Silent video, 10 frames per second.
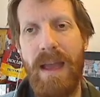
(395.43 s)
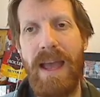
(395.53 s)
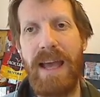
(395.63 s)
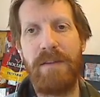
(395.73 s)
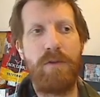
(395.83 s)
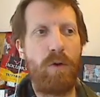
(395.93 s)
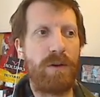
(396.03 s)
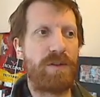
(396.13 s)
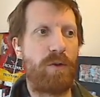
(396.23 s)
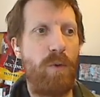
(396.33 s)
And of
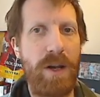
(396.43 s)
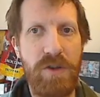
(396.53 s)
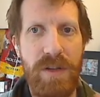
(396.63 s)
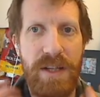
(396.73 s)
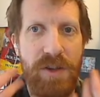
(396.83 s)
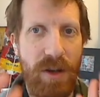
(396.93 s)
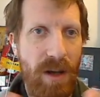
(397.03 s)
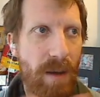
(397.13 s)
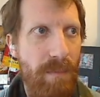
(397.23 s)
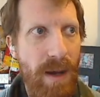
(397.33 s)
course, the question that's going to
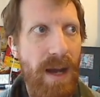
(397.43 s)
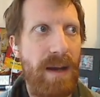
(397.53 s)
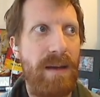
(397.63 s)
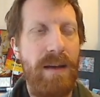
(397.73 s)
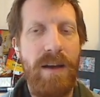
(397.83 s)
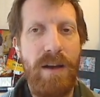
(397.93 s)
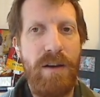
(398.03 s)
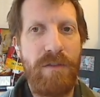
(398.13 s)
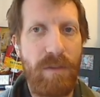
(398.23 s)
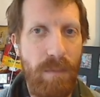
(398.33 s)
come back
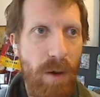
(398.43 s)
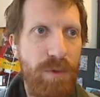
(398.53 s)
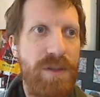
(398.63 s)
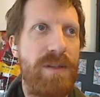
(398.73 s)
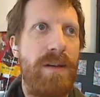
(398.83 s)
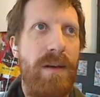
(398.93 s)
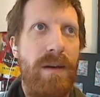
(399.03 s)
for most